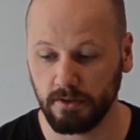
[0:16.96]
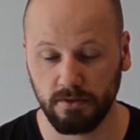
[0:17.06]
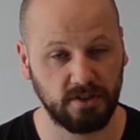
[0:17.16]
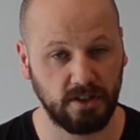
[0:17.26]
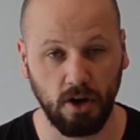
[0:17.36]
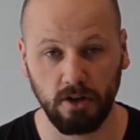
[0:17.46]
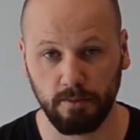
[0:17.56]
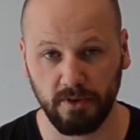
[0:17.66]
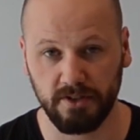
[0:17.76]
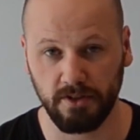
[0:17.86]
to see all the
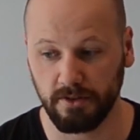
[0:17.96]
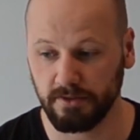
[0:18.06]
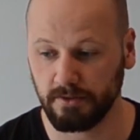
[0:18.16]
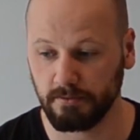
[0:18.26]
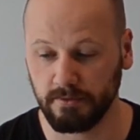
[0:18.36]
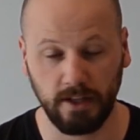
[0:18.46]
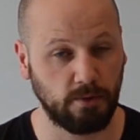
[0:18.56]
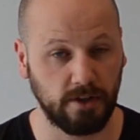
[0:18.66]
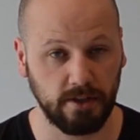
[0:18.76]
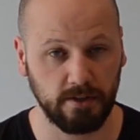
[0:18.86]
pressures that
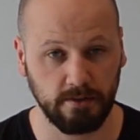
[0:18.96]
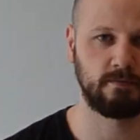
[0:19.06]
we need.